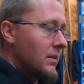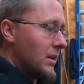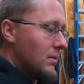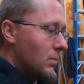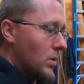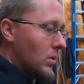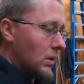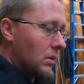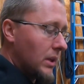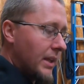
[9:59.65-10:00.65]
They will
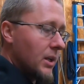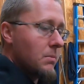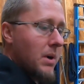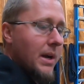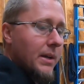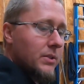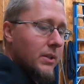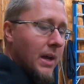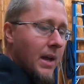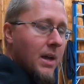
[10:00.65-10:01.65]
clean their
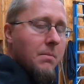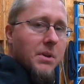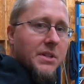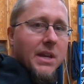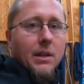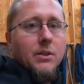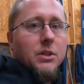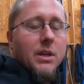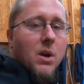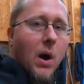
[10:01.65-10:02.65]
bikes
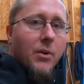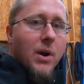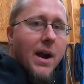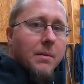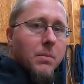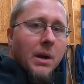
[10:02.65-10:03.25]
meticulously, go out and ride them,